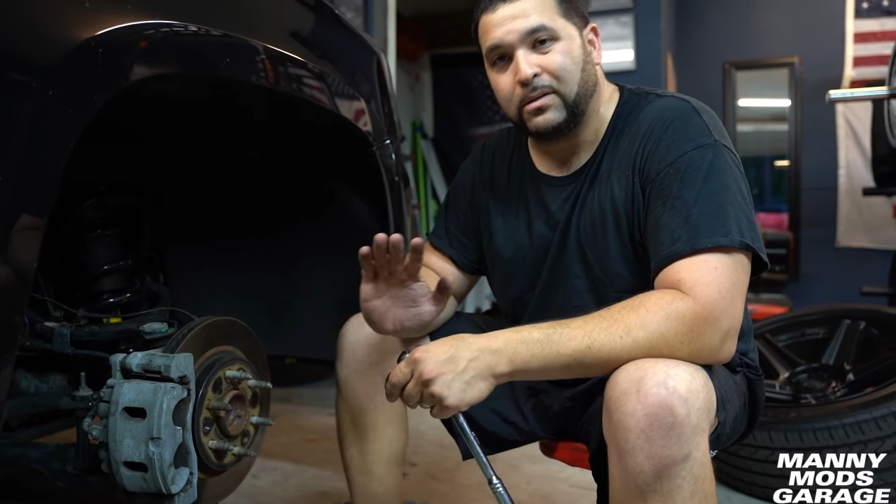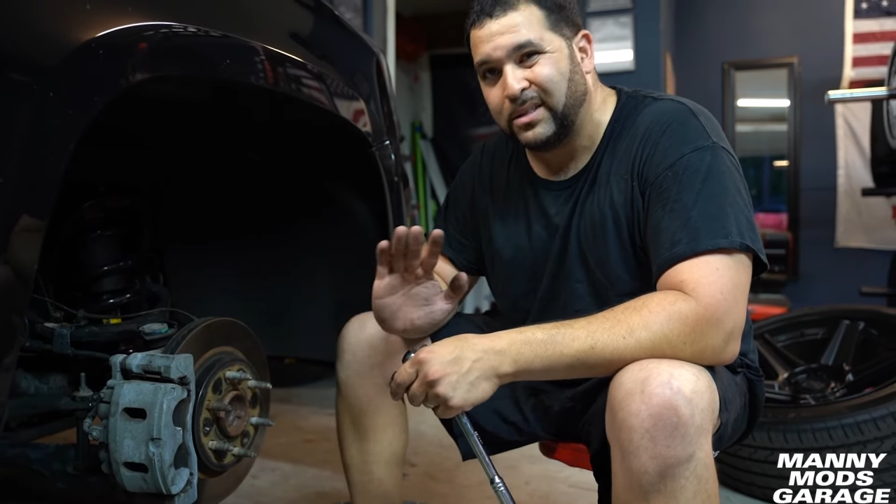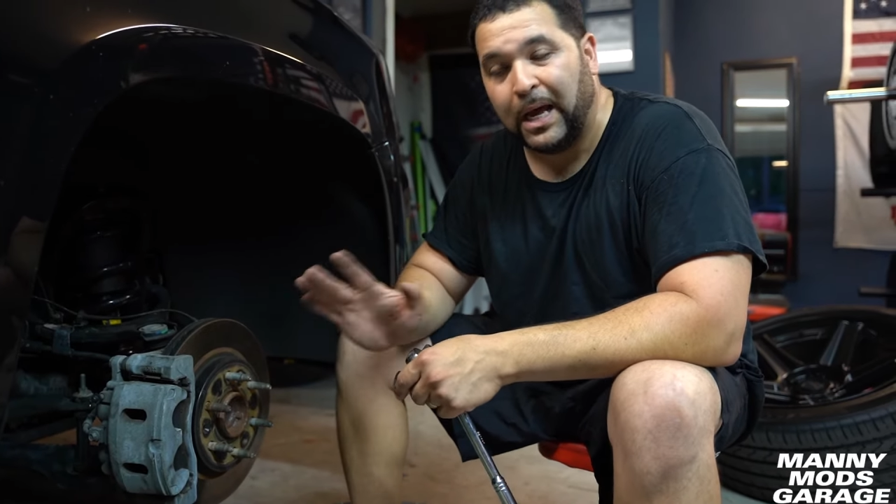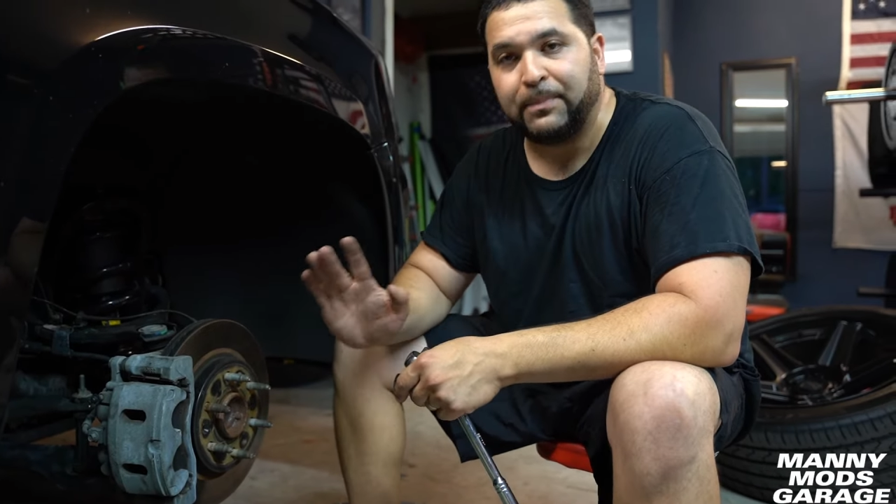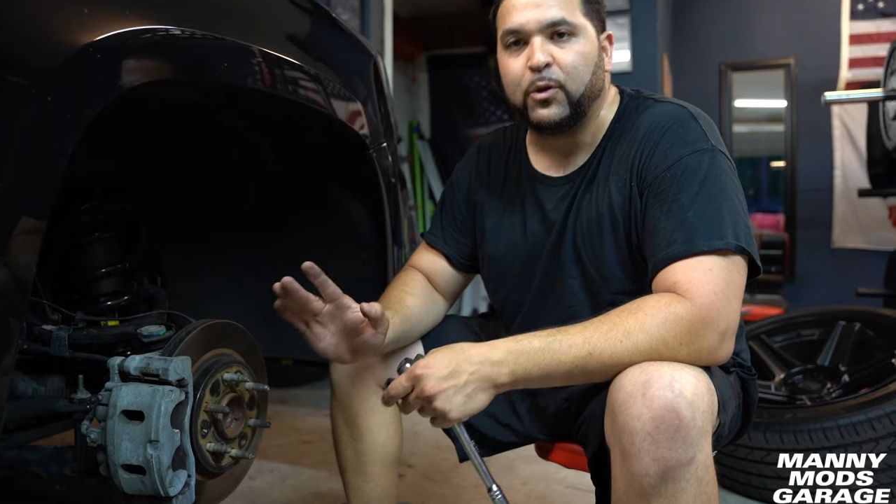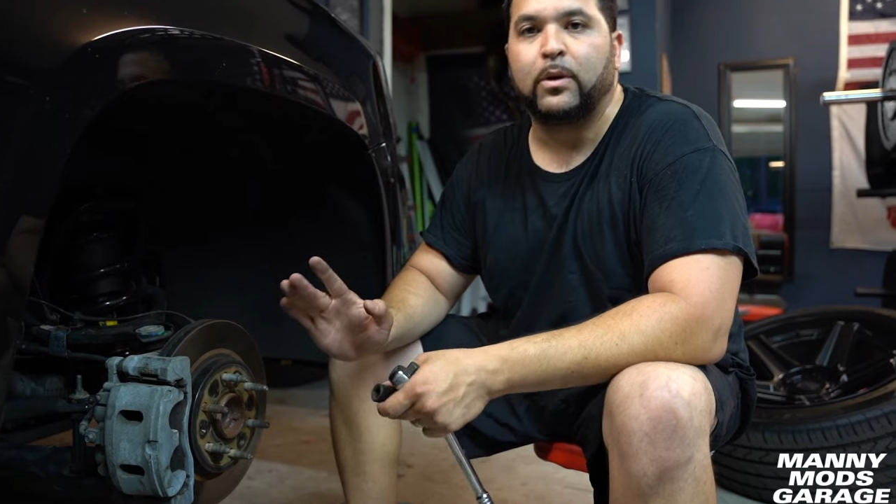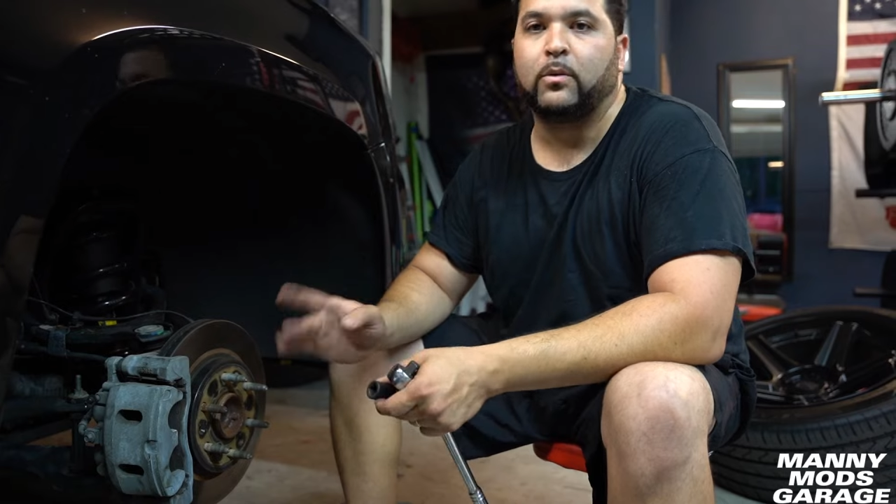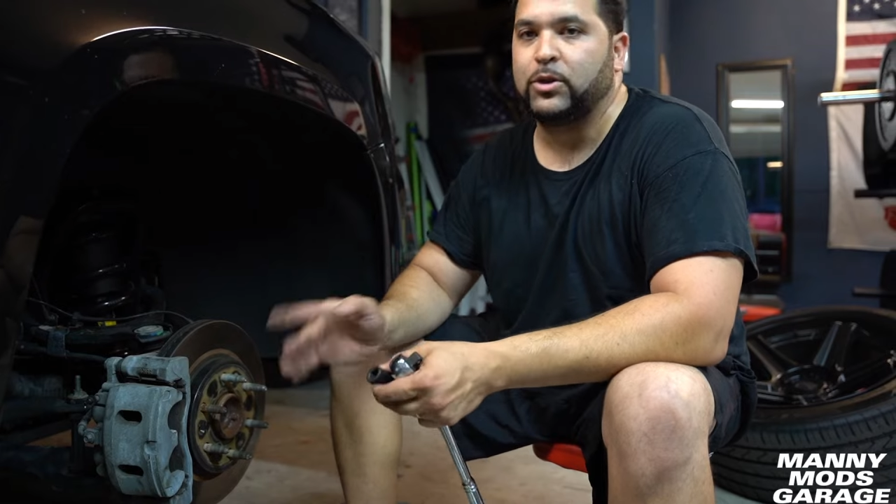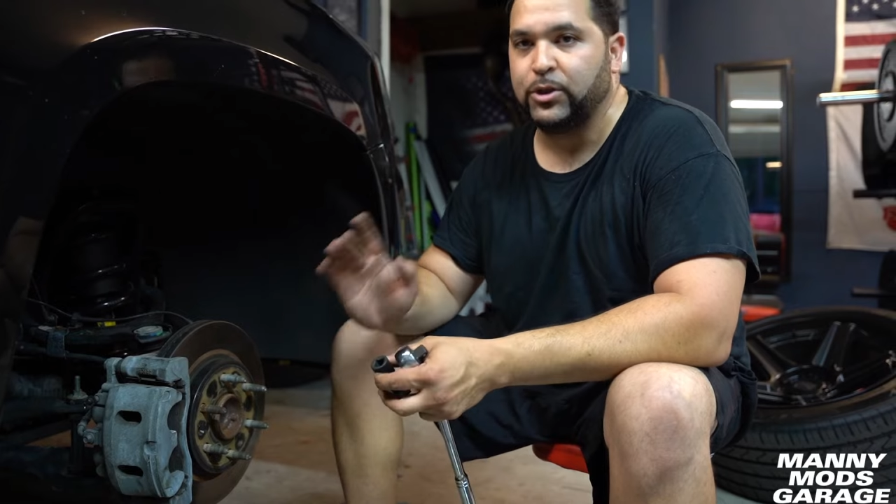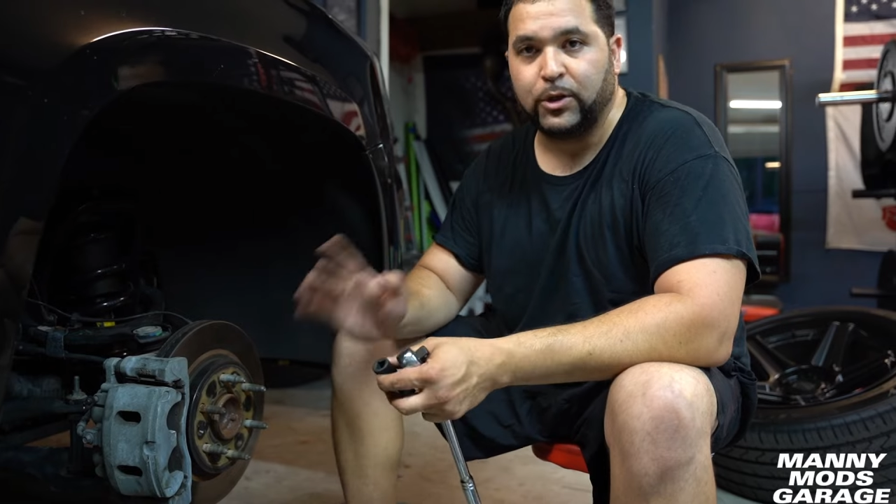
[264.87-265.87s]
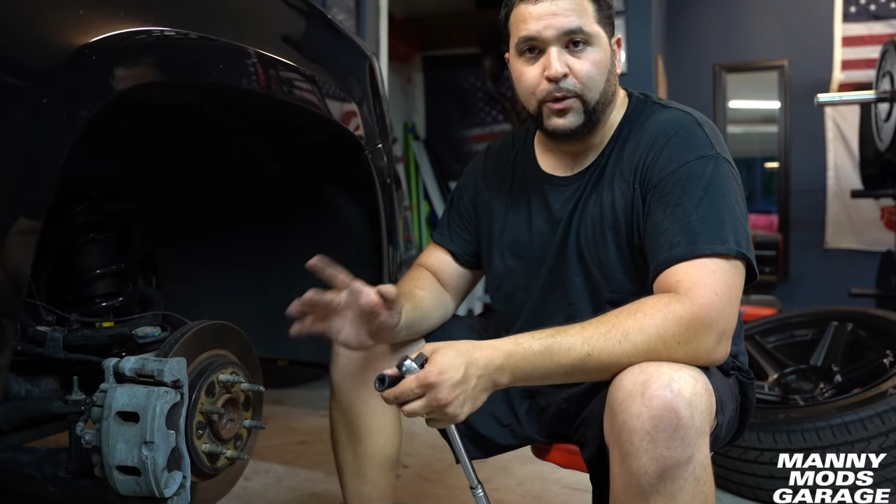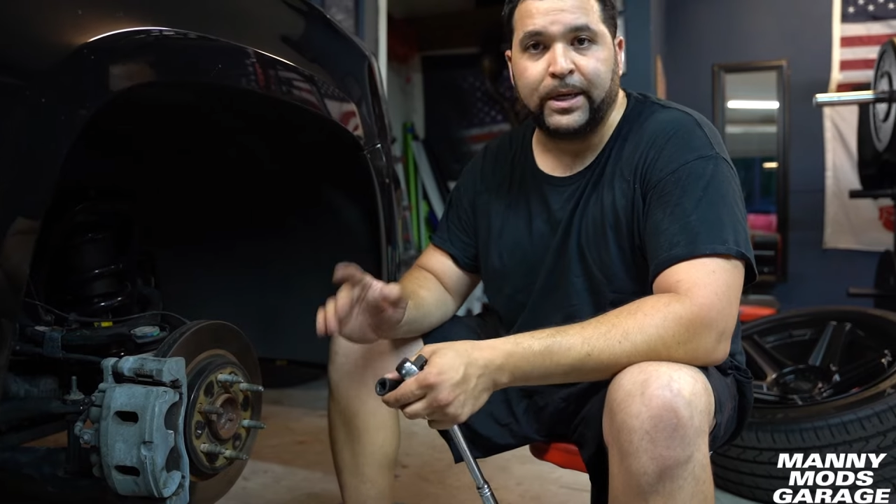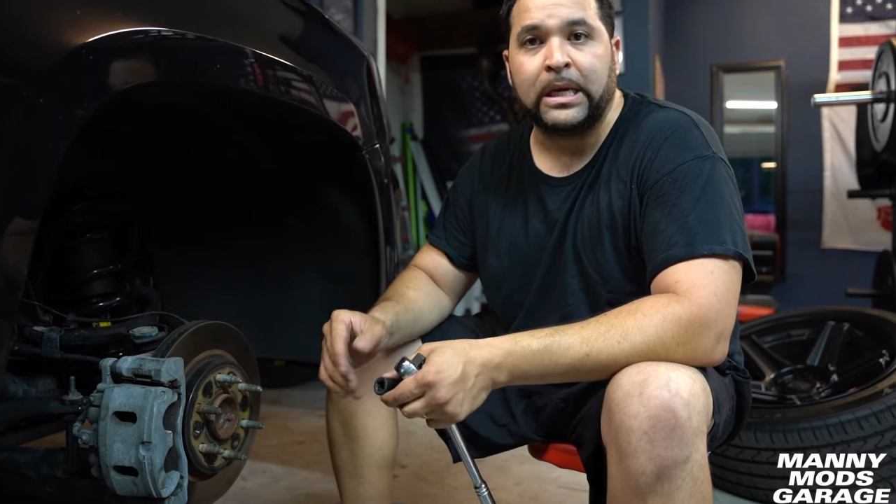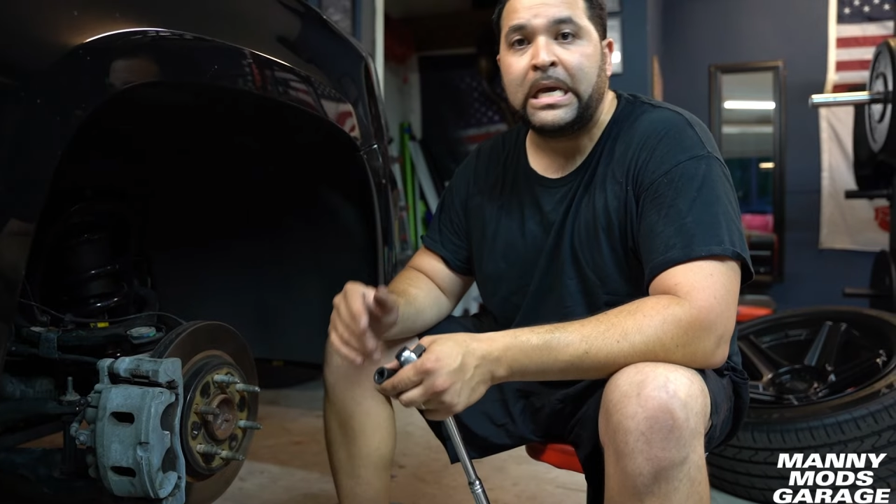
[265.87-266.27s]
stop doing what you're doing